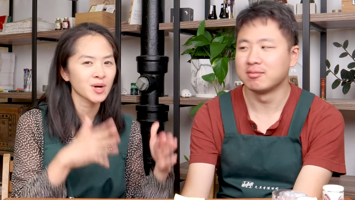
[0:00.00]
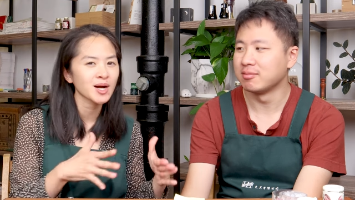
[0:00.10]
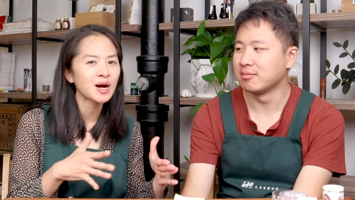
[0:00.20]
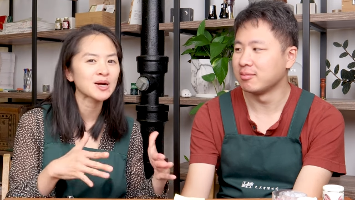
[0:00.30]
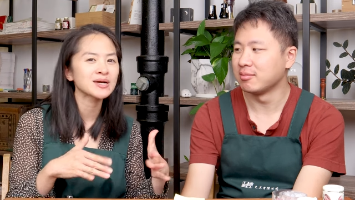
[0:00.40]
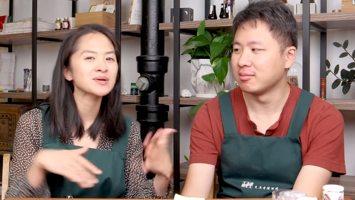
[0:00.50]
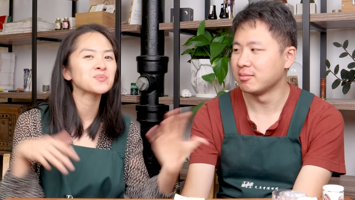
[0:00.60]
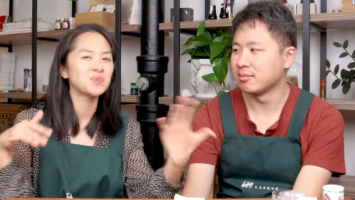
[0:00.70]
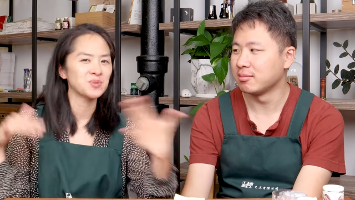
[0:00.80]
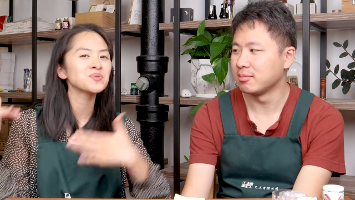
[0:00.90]
Speaker 1: work hard,
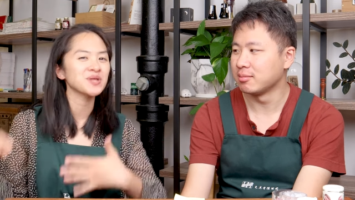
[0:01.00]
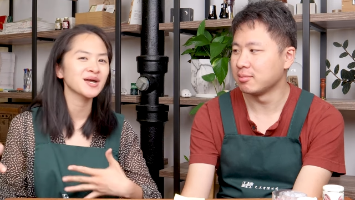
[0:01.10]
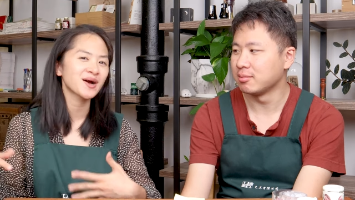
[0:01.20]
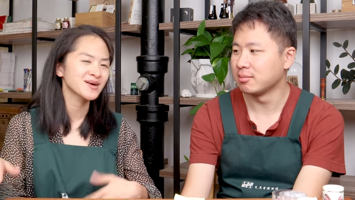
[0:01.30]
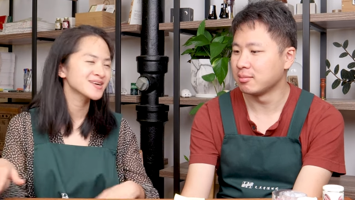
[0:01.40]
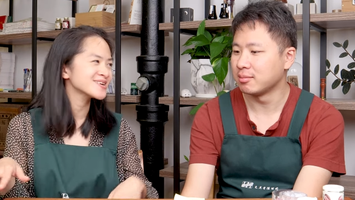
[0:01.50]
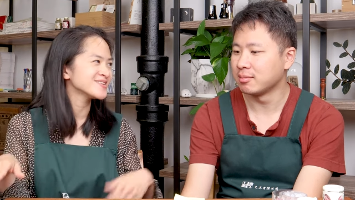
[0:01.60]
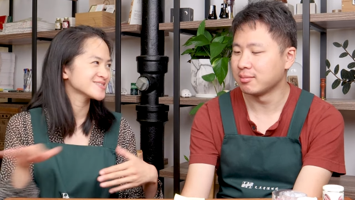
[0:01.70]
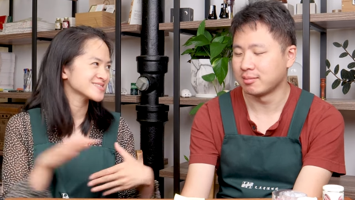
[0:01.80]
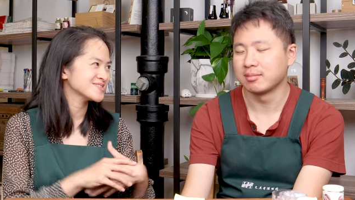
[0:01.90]
but play hard
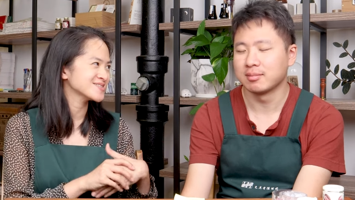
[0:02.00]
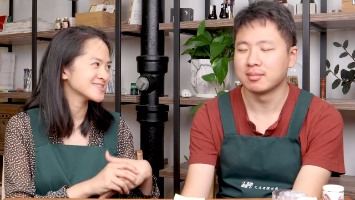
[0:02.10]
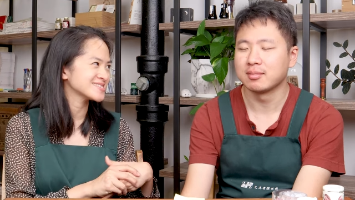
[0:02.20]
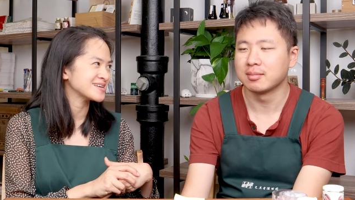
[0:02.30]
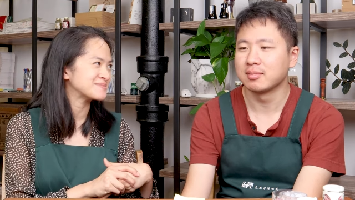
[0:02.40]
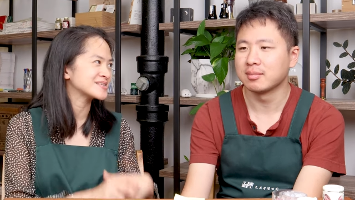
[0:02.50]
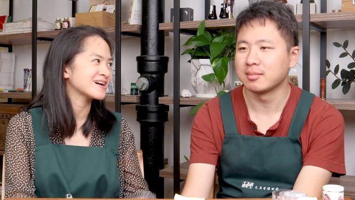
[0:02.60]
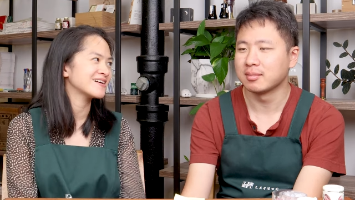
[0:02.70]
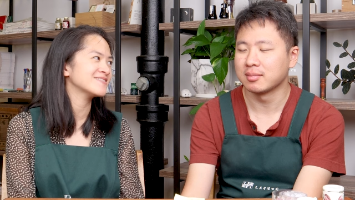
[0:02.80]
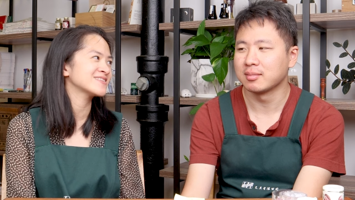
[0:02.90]
also at the same
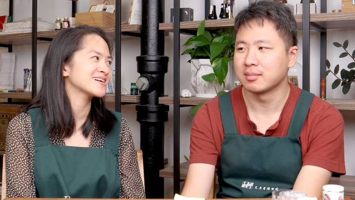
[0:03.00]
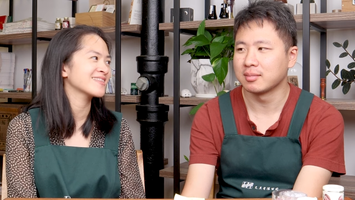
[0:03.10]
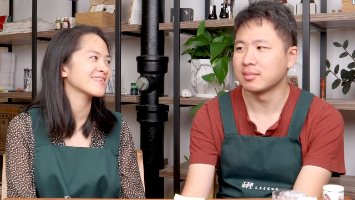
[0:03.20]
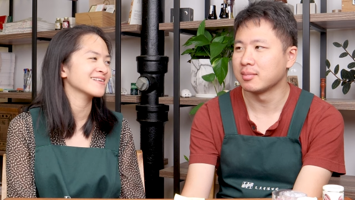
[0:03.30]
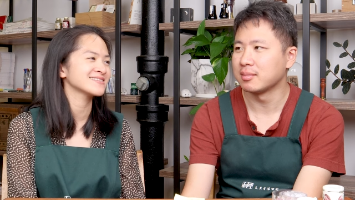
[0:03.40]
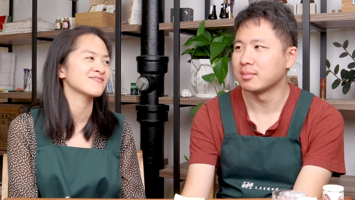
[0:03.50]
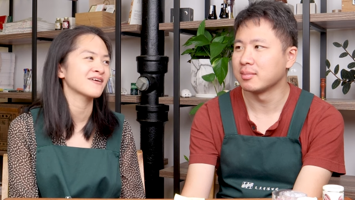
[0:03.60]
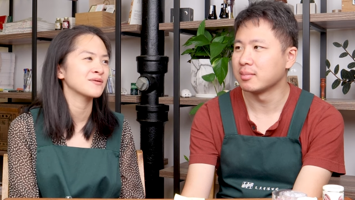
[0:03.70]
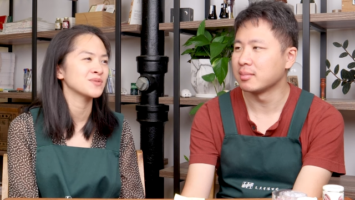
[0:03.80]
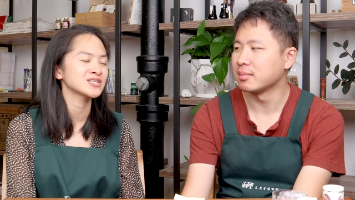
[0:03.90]
time. And I think that's
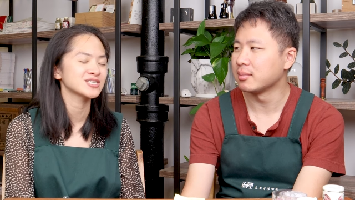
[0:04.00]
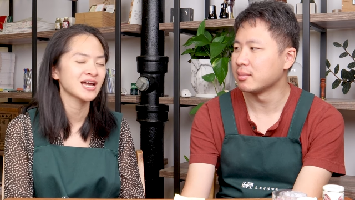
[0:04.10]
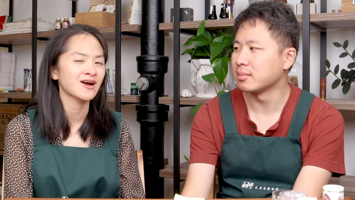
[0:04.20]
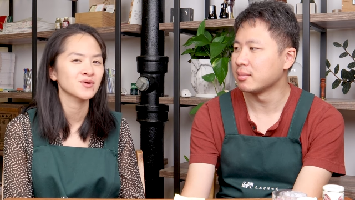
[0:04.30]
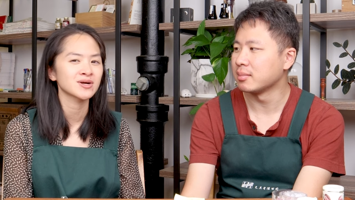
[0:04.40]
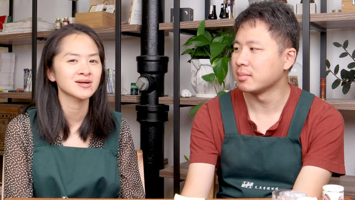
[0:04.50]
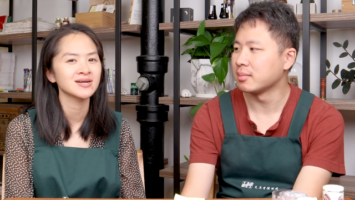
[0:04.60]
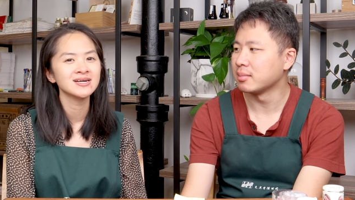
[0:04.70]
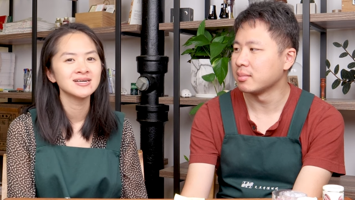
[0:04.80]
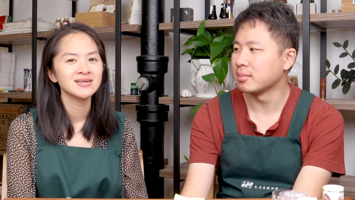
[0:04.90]
very much
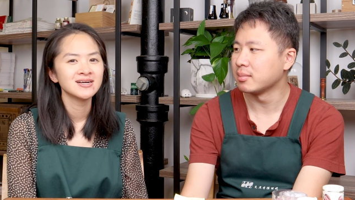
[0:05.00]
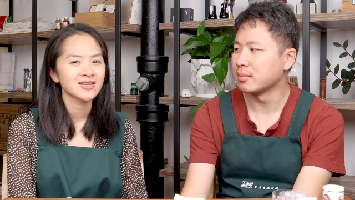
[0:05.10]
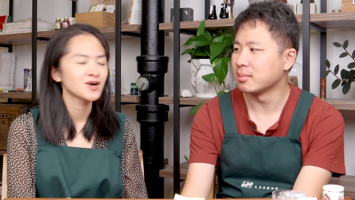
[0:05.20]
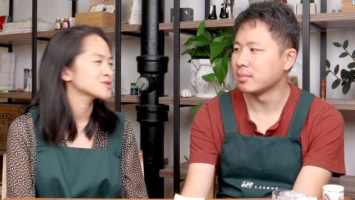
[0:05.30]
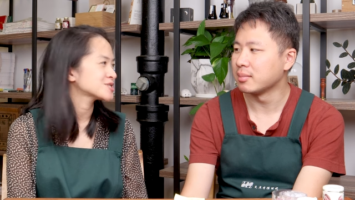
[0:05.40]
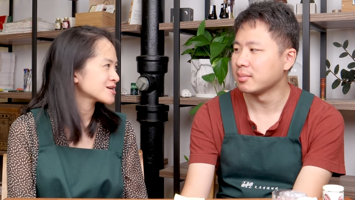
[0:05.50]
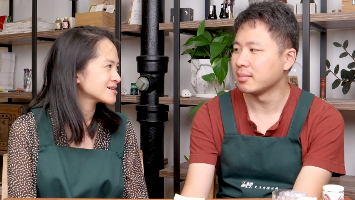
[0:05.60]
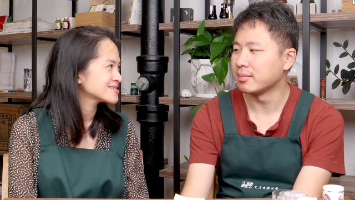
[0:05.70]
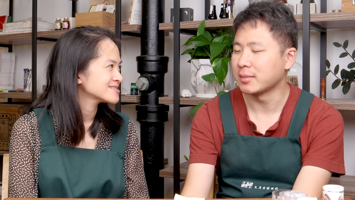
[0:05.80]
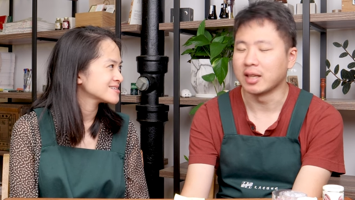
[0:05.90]
our,
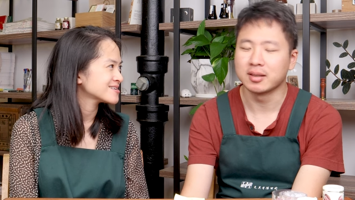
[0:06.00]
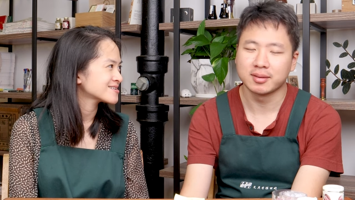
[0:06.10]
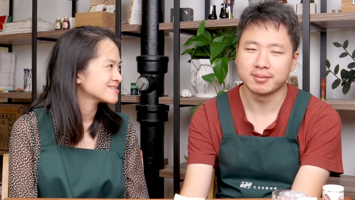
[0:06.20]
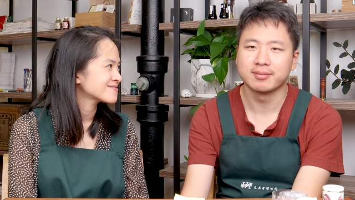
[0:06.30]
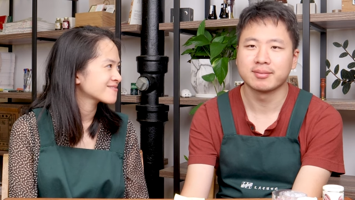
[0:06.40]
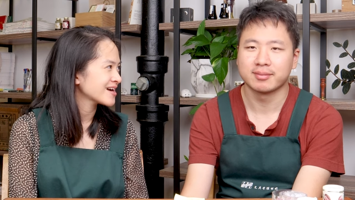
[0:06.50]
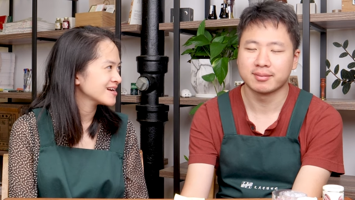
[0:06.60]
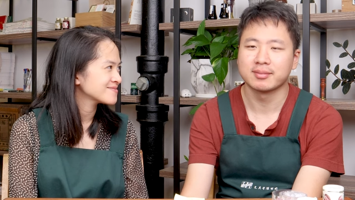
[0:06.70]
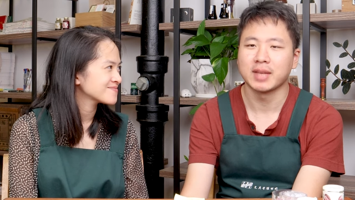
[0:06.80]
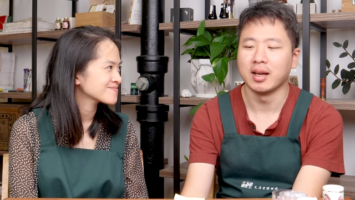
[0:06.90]
culture nice. here,
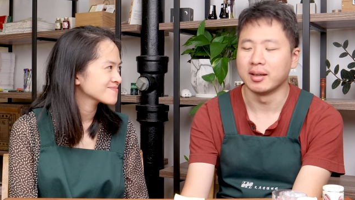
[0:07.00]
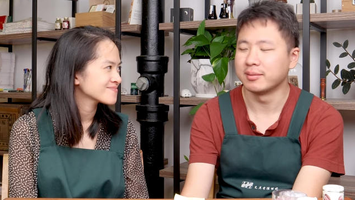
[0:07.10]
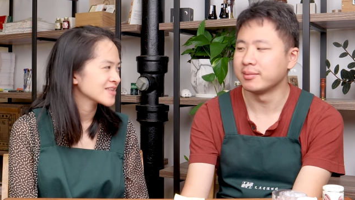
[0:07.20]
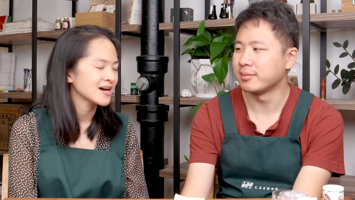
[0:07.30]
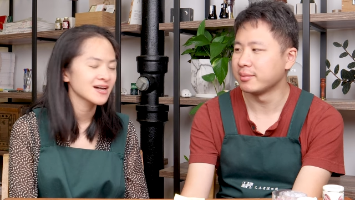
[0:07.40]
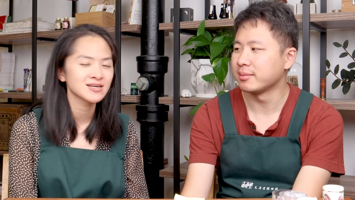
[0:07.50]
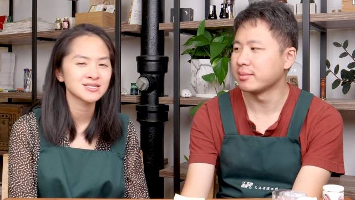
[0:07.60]
right? Yeah. Yeah, I had a